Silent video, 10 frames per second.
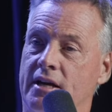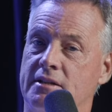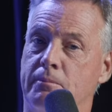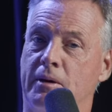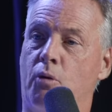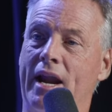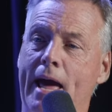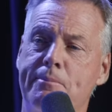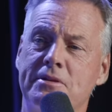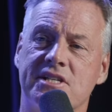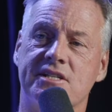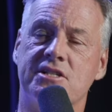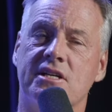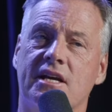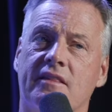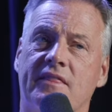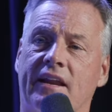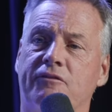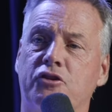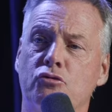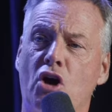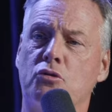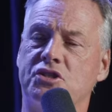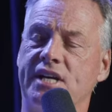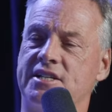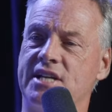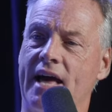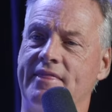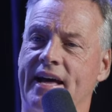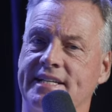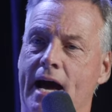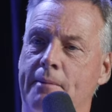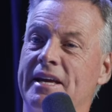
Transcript: Yeah. But what happens is that if you don't set aside that time,